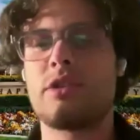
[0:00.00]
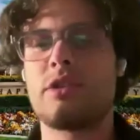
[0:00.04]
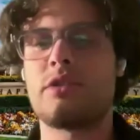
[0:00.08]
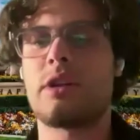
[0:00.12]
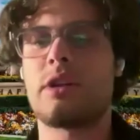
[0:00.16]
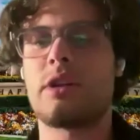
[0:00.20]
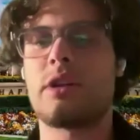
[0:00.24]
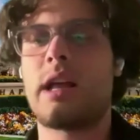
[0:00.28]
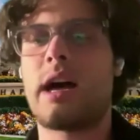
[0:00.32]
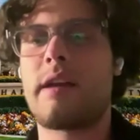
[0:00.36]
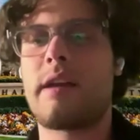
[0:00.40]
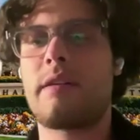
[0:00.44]
there's
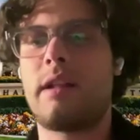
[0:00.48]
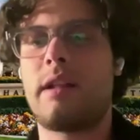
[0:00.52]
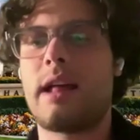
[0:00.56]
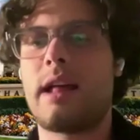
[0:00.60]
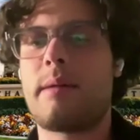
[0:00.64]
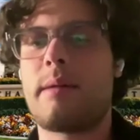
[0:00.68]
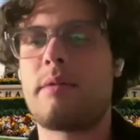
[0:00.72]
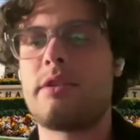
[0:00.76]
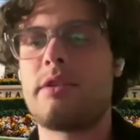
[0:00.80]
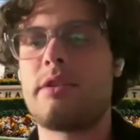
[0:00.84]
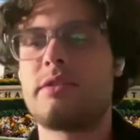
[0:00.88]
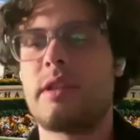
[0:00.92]
a lot of
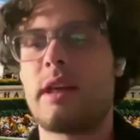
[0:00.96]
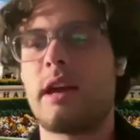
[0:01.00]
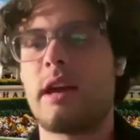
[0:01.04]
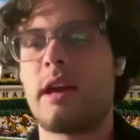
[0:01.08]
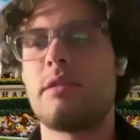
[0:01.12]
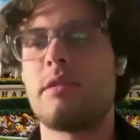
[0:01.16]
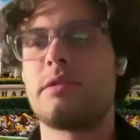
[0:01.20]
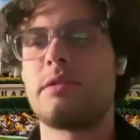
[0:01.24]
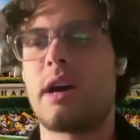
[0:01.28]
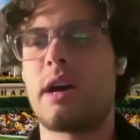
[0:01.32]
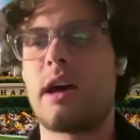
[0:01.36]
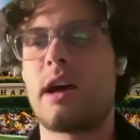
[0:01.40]
collaboration that
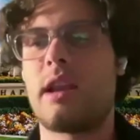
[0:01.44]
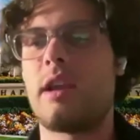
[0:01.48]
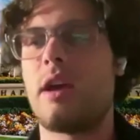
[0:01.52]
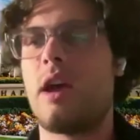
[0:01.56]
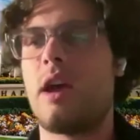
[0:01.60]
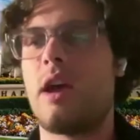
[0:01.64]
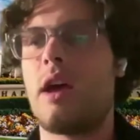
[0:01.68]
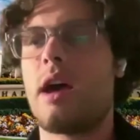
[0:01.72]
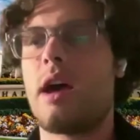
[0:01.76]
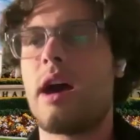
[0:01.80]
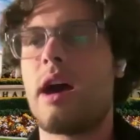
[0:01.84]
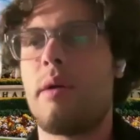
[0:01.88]
goes on
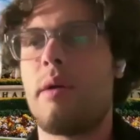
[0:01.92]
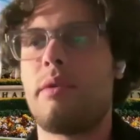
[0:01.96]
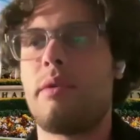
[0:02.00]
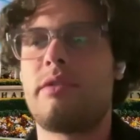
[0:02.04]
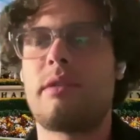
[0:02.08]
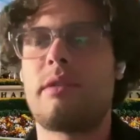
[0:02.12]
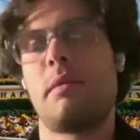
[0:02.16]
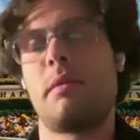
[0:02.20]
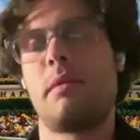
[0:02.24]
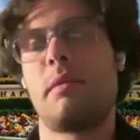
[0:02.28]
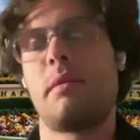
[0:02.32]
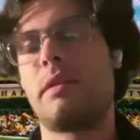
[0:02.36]
with
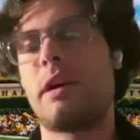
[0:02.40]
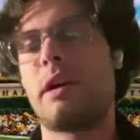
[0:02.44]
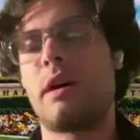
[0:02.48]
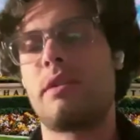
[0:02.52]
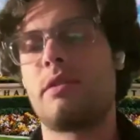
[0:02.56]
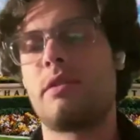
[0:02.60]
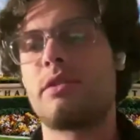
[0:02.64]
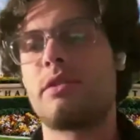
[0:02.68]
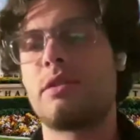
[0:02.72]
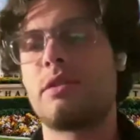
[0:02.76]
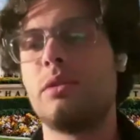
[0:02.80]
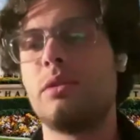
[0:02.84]
some of the
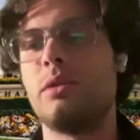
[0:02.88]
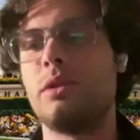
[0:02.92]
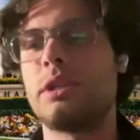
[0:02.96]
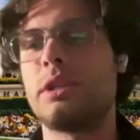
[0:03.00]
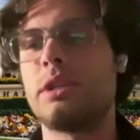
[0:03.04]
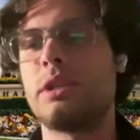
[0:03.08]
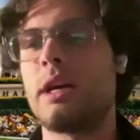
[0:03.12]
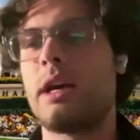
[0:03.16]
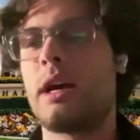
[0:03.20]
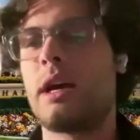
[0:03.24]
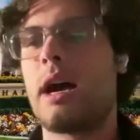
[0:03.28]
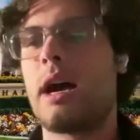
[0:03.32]
other schools.